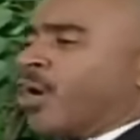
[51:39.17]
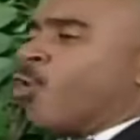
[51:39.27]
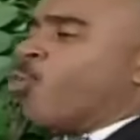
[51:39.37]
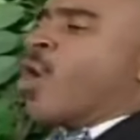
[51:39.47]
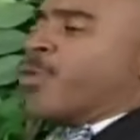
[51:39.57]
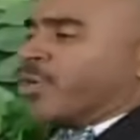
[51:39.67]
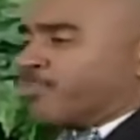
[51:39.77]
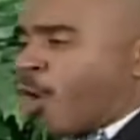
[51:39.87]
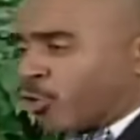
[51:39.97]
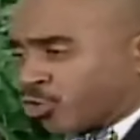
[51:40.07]
the wind was
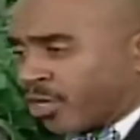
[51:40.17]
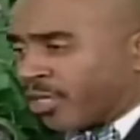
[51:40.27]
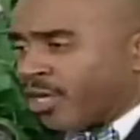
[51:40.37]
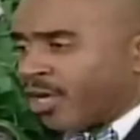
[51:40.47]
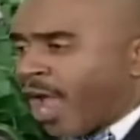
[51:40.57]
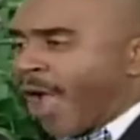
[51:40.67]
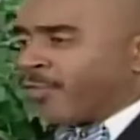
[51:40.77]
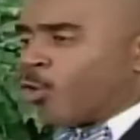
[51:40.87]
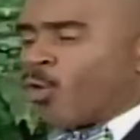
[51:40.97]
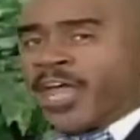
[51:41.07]
bolstering mm.
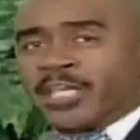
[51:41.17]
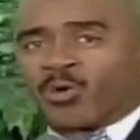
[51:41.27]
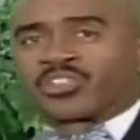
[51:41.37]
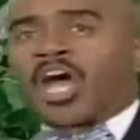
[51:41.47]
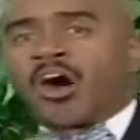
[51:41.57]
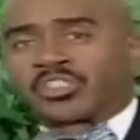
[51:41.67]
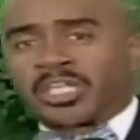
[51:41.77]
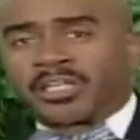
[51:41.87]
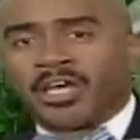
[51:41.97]
and the waves was tossing.